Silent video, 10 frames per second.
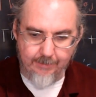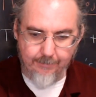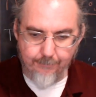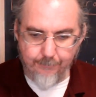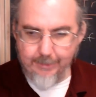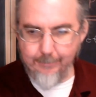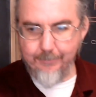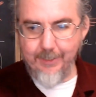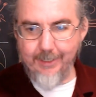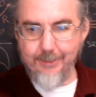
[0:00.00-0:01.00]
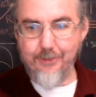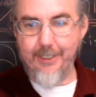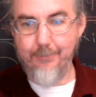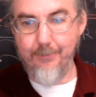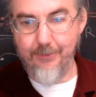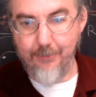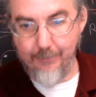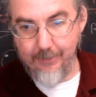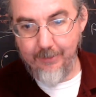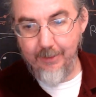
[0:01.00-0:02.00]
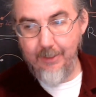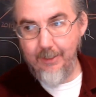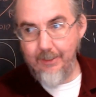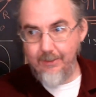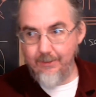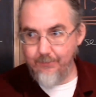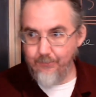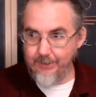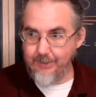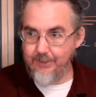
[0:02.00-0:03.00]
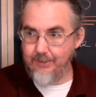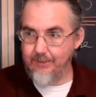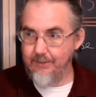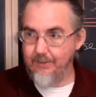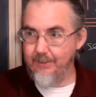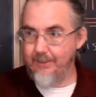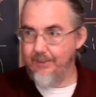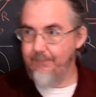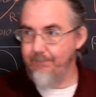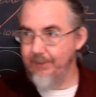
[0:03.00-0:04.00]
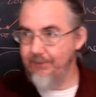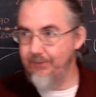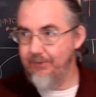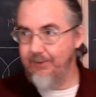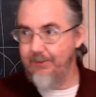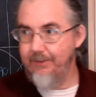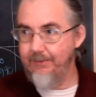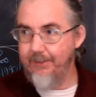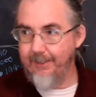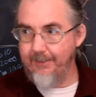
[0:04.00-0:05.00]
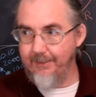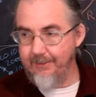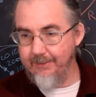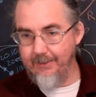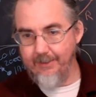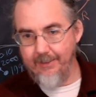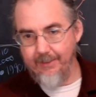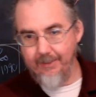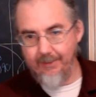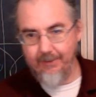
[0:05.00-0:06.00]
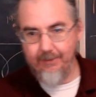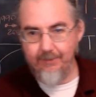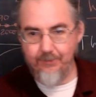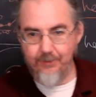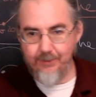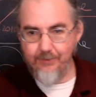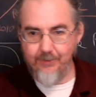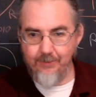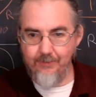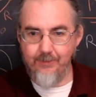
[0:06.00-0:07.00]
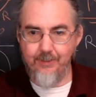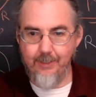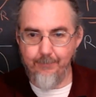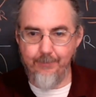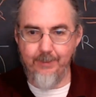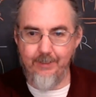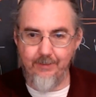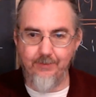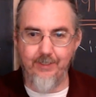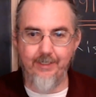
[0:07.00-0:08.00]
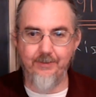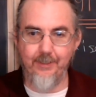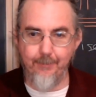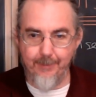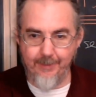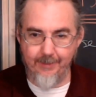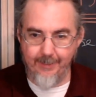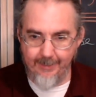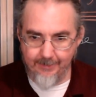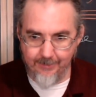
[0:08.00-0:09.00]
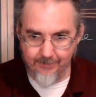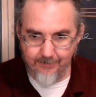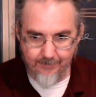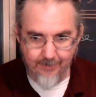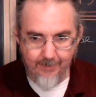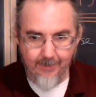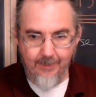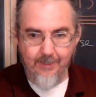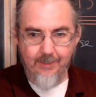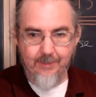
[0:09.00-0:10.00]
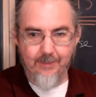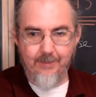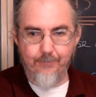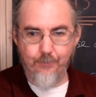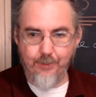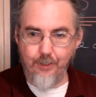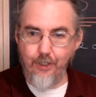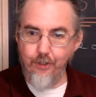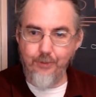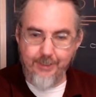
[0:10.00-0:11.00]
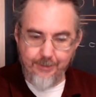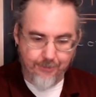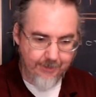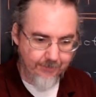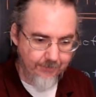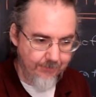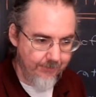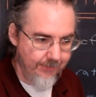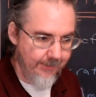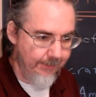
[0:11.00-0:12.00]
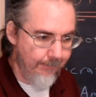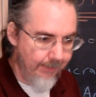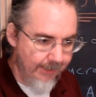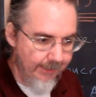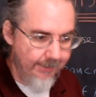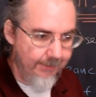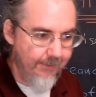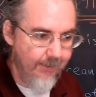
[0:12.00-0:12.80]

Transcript: freedom of contract principle, which is the idea that citizens and companies as independent agents with their own interests in mind